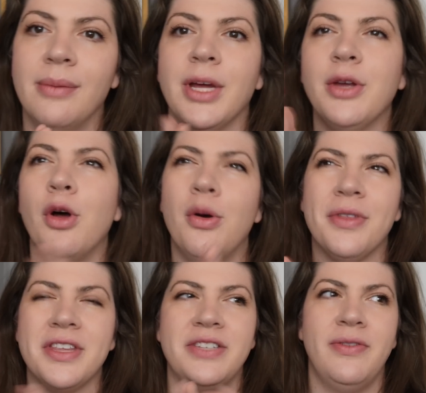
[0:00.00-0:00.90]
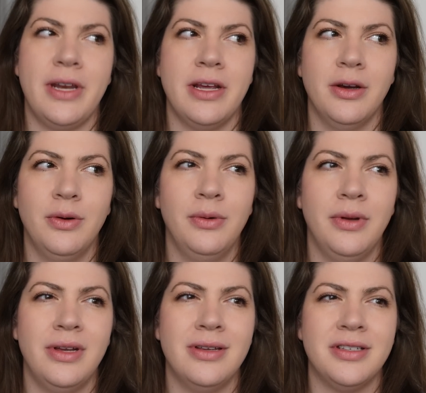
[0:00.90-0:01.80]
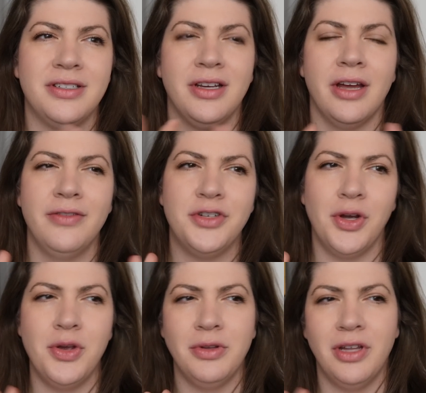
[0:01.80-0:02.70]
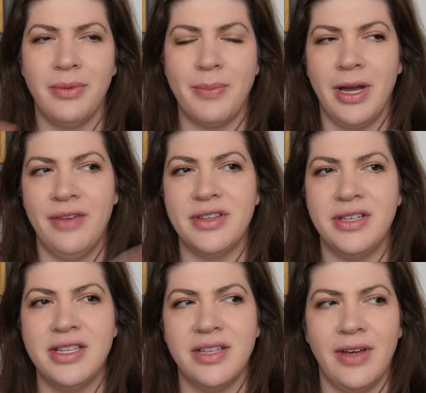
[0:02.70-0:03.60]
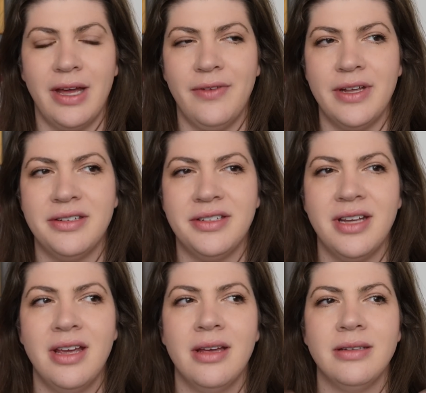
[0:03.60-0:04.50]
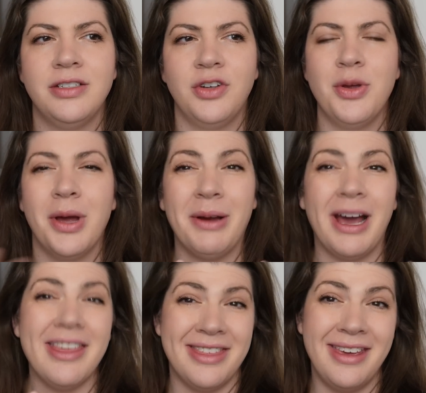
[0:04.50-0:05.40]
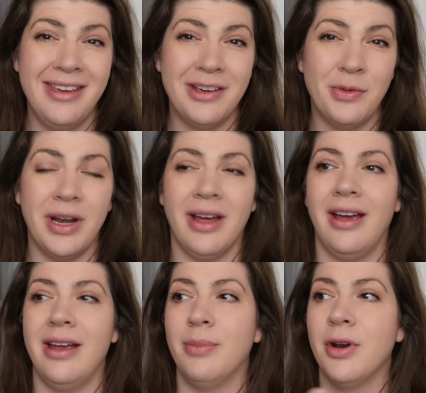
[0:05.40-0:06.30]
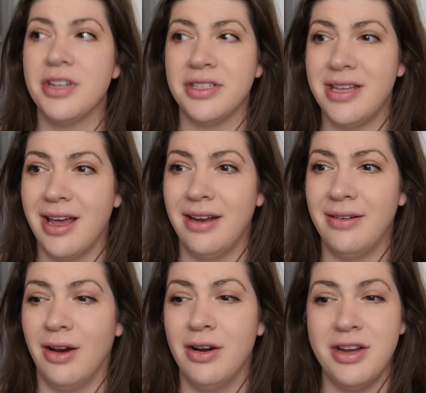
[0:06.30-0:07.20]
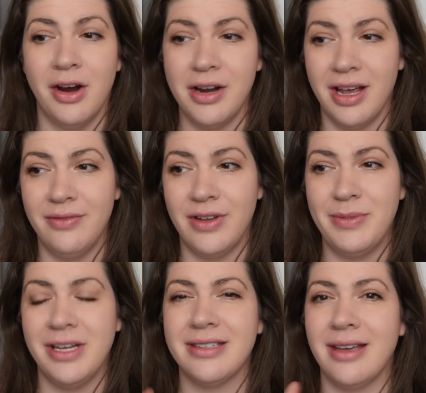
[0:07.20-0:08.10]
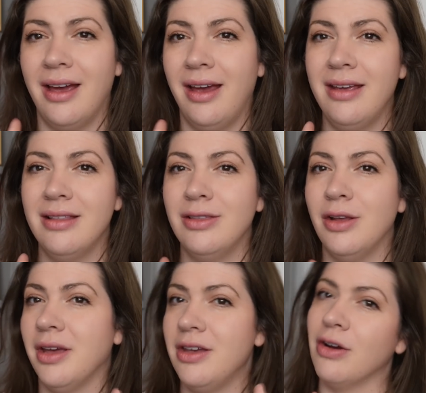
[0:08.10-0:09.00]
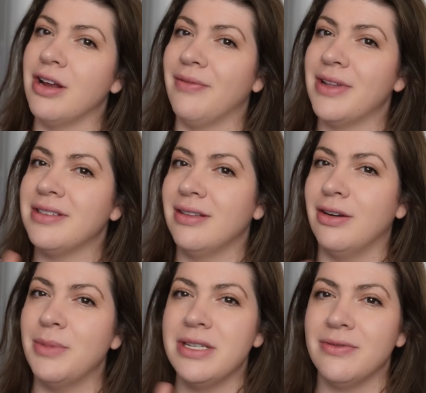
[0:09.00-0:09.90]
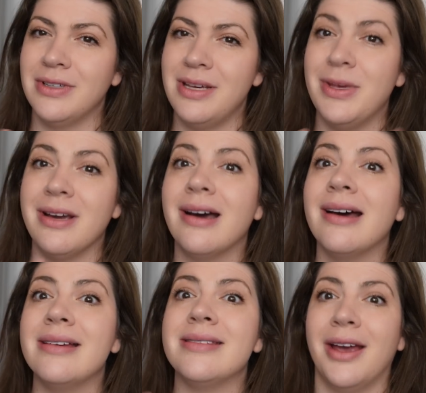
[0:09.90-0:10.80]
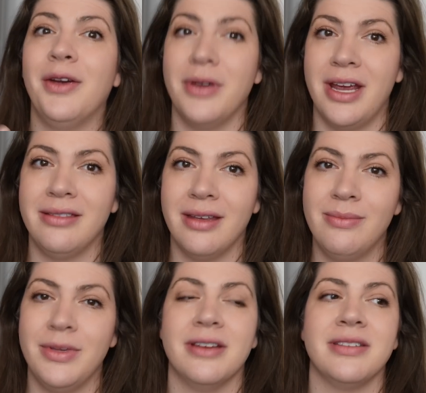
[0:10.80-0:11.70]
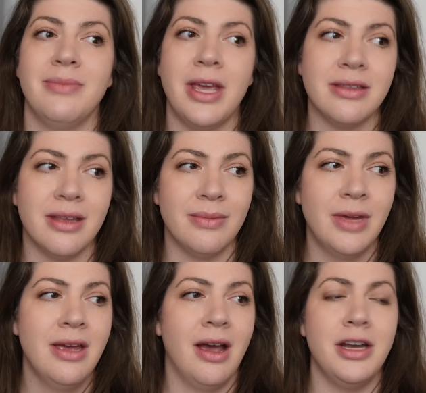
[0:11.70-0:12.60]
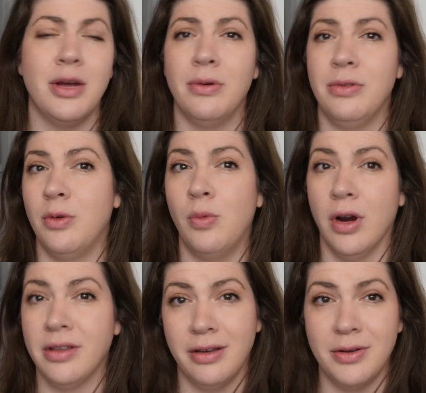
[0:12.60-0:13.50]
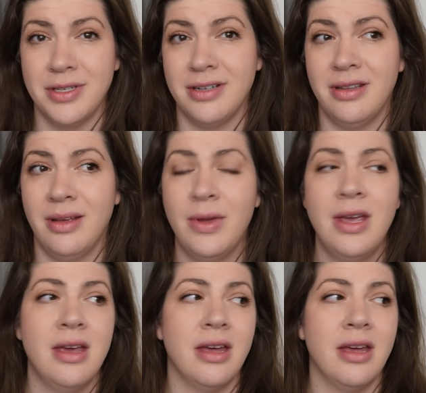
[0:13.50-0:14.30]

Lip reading: My goal with this video is to kind of show you a little bit behind the scenes of Advents, to show you how I think when I purchase a yarn Advent, because I look at yarn Advents a little bit differently because I create them, because I make them. I know the work that goes into them.